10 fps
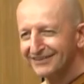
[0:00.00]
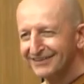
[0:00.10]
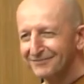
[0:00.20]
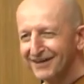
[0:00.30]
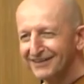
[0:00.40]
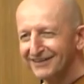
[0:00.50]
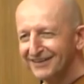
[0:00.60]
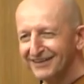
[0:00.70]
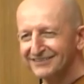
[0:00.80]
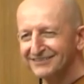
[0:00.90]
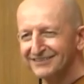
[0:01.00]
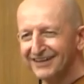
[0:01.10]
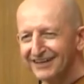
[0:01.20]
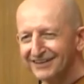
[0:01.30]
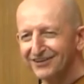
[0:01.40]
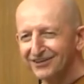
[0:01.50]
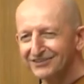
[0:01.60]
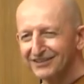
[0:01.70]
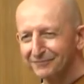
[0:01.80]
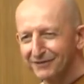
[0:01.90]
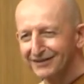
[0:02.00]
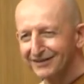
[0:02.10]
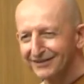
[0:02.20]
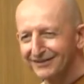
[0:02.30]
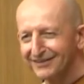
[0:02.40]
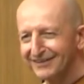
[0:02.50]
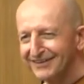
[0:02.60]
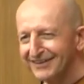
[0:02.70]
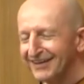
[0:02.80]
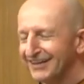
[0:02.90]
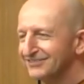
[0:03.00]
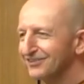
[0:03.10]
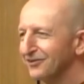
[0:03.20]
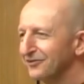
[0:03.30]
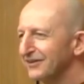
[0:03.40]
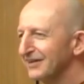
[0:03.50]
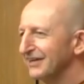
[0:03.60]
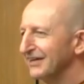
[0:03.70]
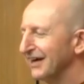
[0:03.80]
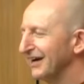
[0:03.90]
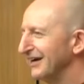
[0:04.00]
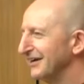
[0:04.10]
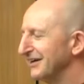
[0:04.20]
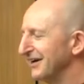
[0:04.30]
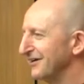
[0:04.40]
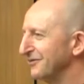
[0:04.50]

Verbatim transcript: The man, he, it's an idiotic opinion. So uh,